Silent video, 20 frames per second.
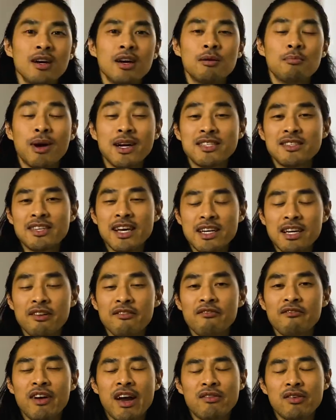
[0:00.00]
My second
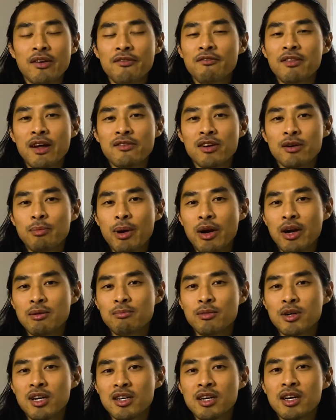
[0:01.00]
favorite flavor pairing
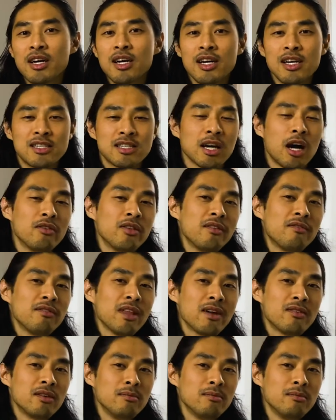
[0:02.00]
book is called The Flavor